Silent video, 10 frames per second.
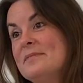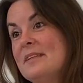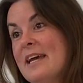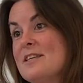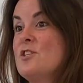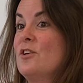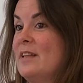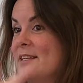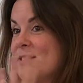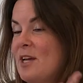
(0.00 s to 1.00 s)
Yeah, so
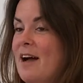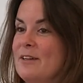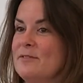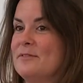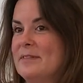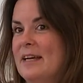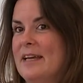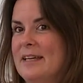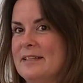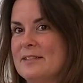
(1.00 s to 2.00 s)
that's kind of
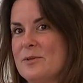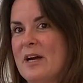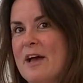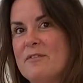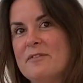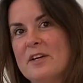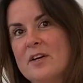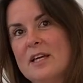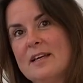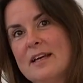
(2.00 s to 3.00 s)
so I have a
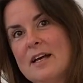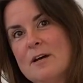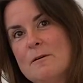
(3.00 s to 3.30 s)
very